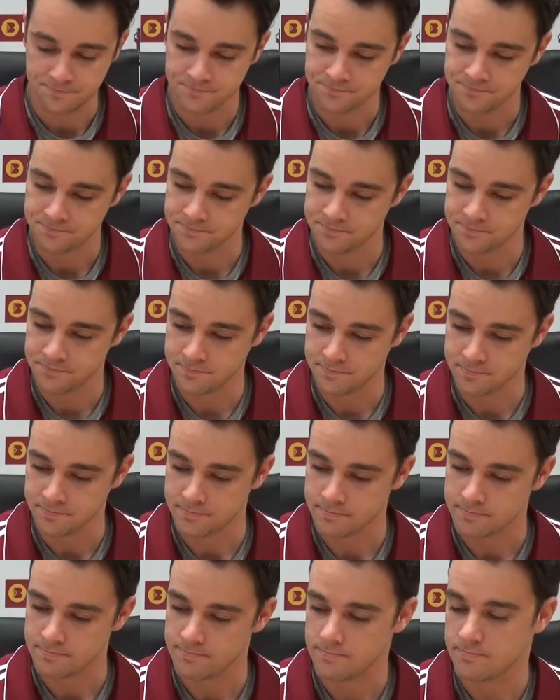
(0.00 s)

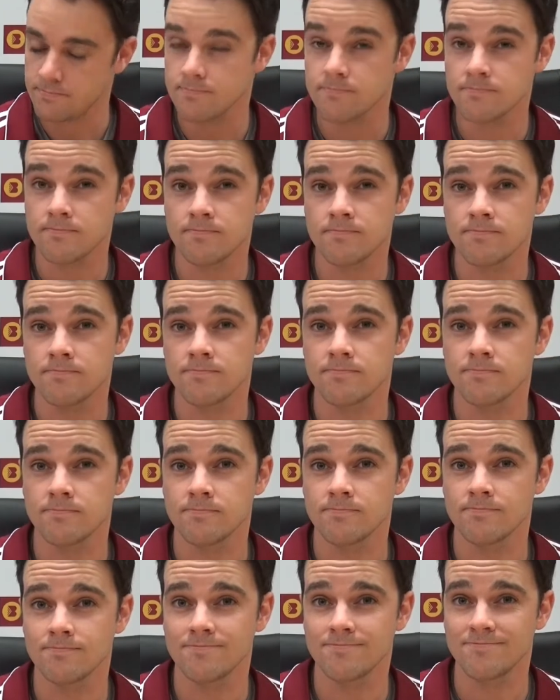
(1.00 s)

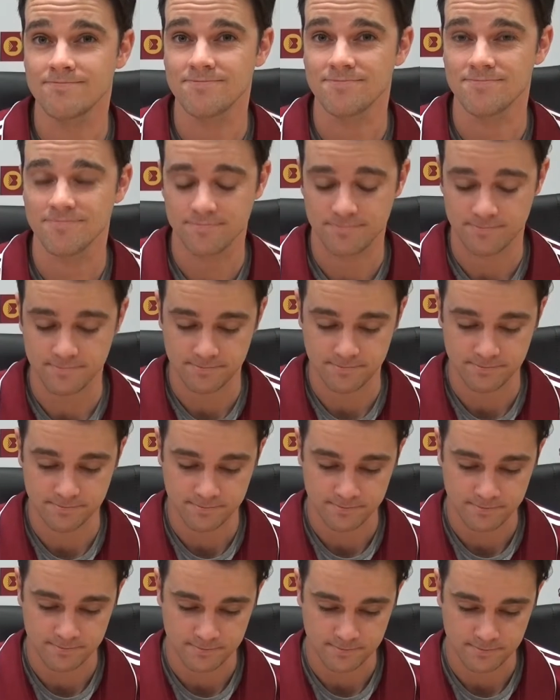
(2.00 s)

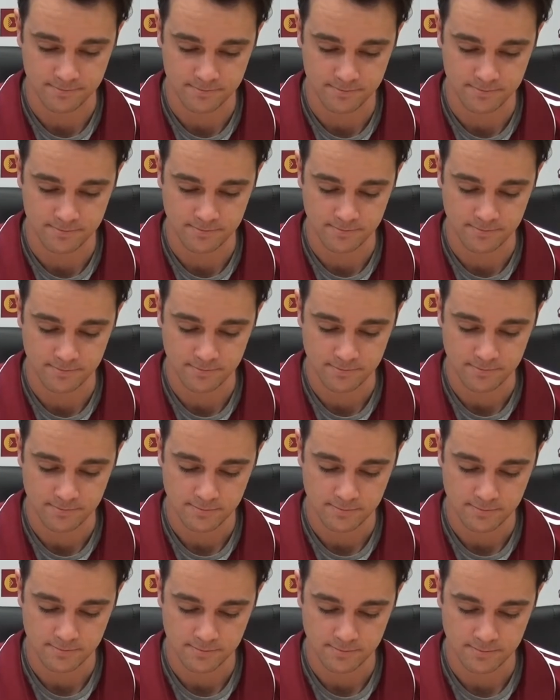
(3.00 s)

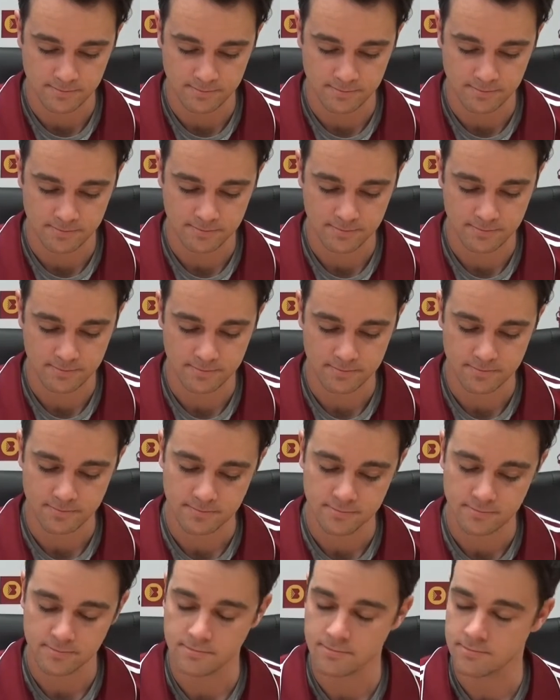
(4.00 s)

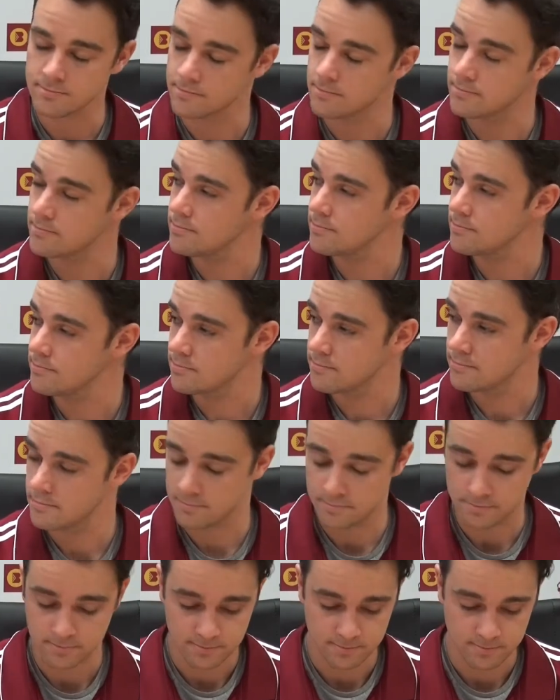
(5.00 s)

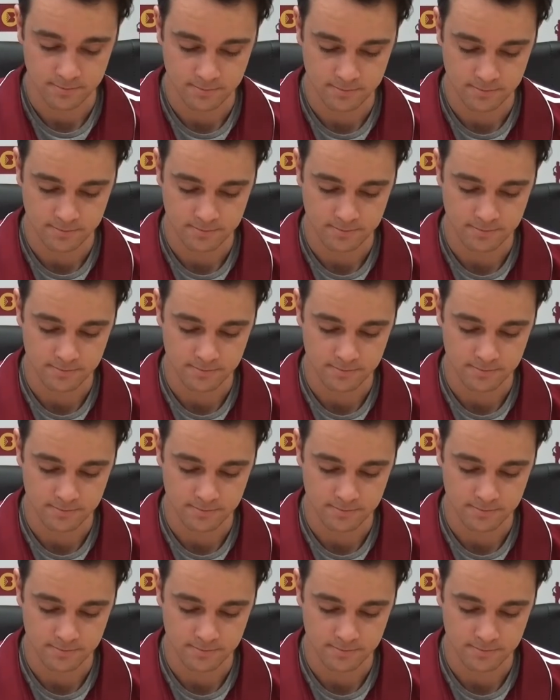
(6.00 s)
This person isn't speaking.